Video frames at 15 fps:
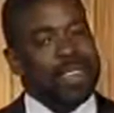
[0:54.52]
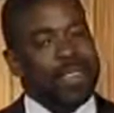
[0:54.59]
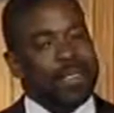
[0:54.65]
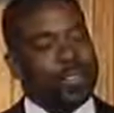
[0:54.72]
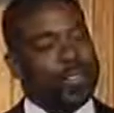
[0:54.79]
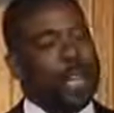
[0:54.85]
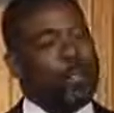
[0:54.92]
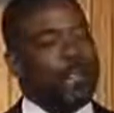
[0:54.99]

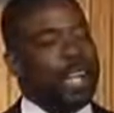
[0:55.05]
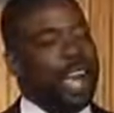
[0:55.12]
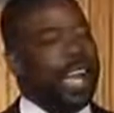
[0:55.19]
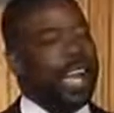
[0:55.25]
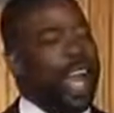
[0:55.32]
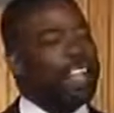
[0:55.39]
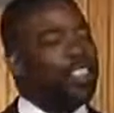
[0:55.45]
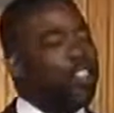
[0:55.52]
something I'd
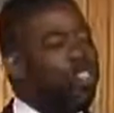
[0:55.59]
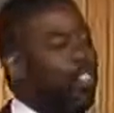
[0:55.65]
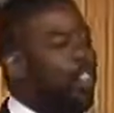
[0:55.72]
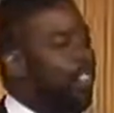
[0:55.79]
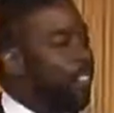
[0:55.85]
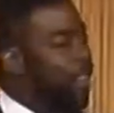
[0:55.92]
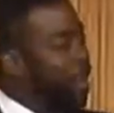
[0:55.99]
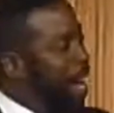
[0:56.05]
like to
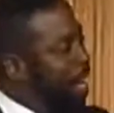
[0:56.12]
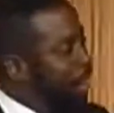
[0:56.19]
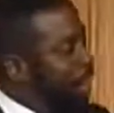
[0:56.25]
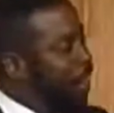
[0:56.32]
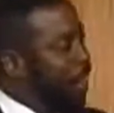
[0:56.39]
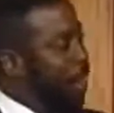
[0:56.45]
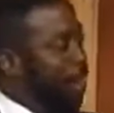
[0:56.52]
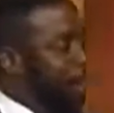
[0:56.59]
share some
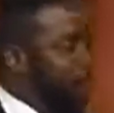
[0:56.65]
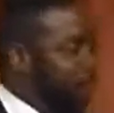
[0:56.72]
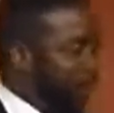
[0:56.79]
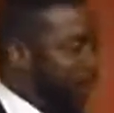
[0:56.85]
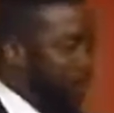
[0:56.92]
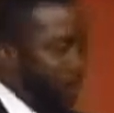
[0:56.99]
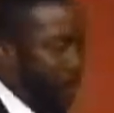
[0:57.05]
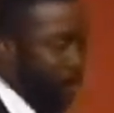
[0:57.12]
ideas and
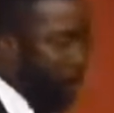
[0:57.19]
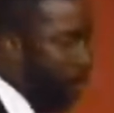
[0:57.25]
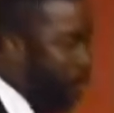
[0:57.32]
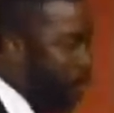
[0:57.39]
thoughts with you.